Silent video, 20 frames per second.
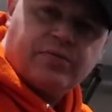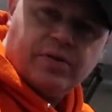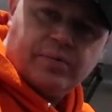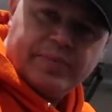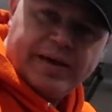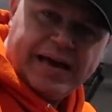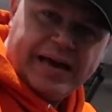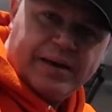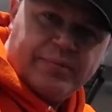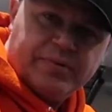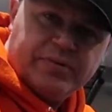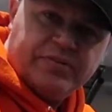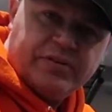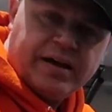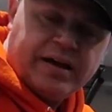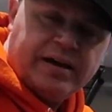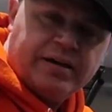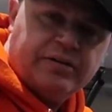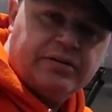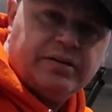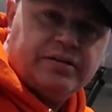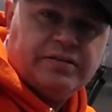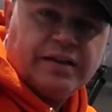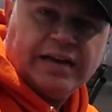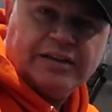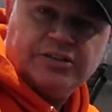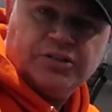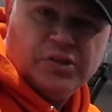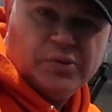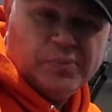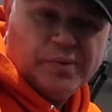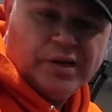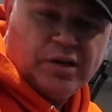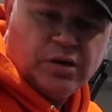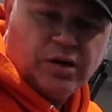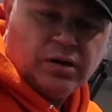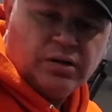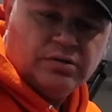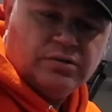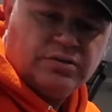from Amazon. It's actually a
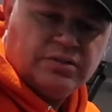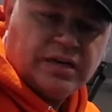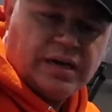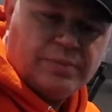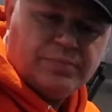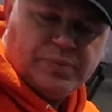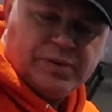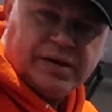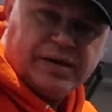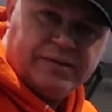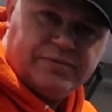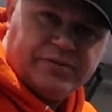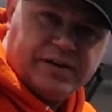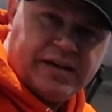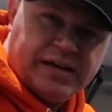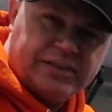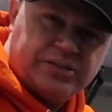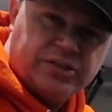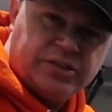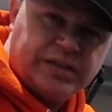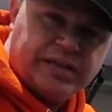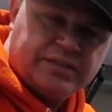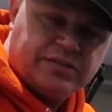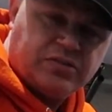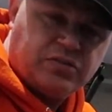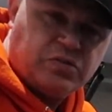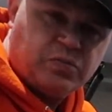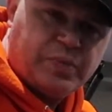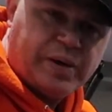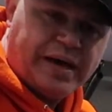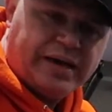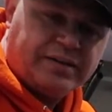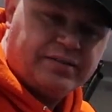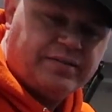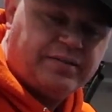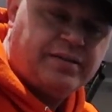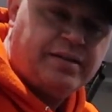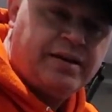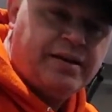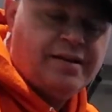Magard set, but I've actually got the
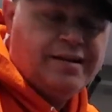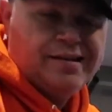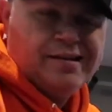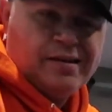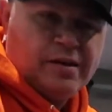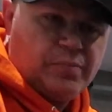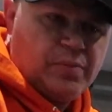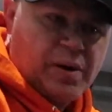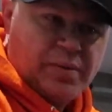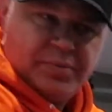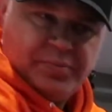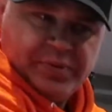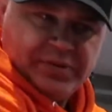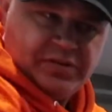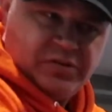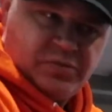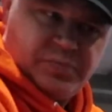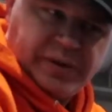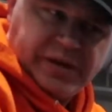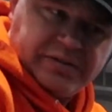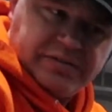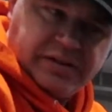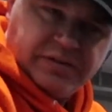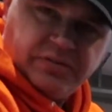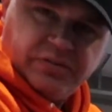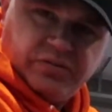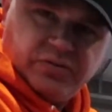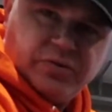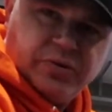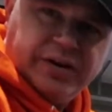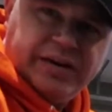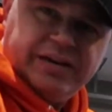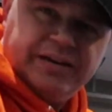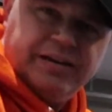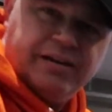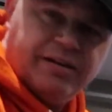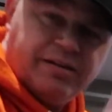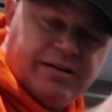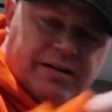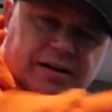specs. I'll probably put the specs on the screen
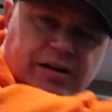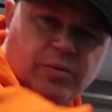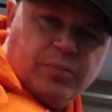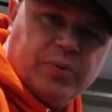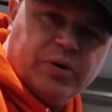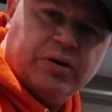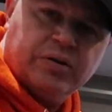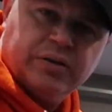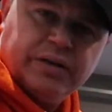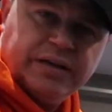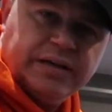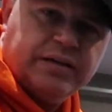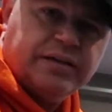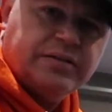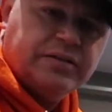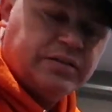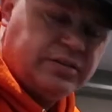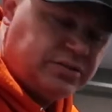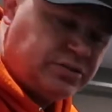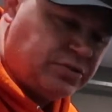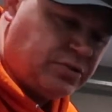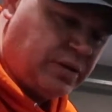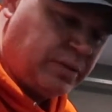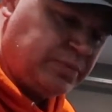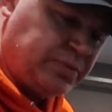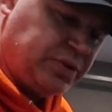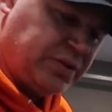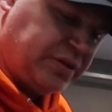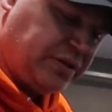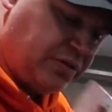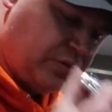here, and I'll put a link in the description